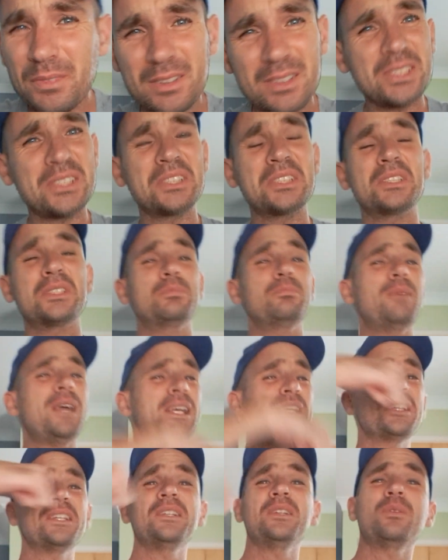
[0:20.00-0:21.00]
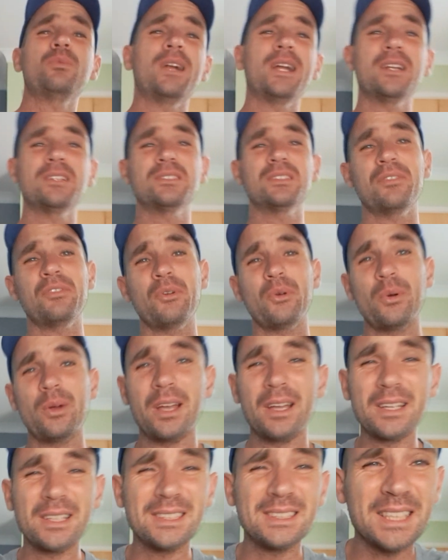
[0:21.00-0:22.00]
smashing around
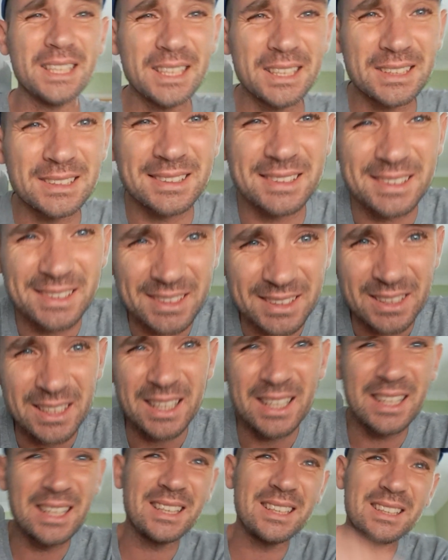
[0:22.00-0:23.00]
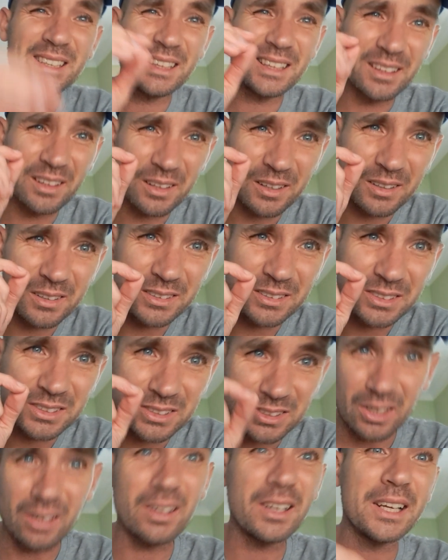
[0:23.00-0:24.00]
everywhere because he's
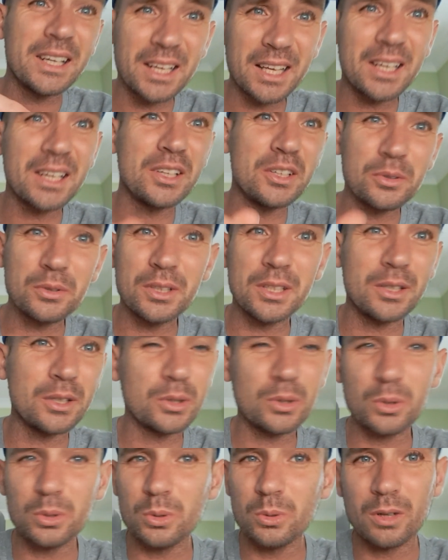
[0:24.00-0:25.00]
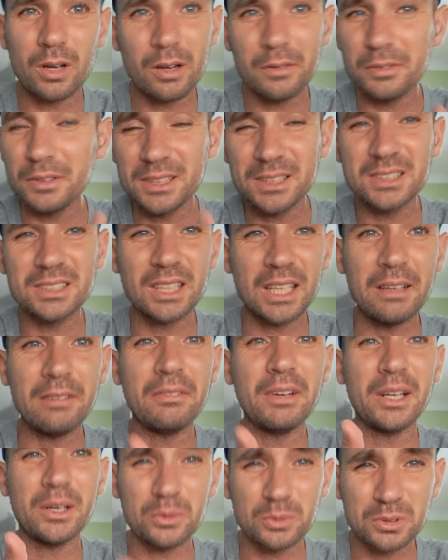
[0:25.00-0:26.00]
signing a new deal either this
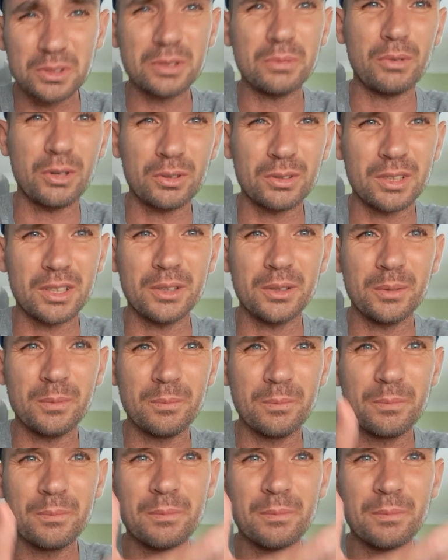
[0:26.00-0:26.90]
evening or tomorrow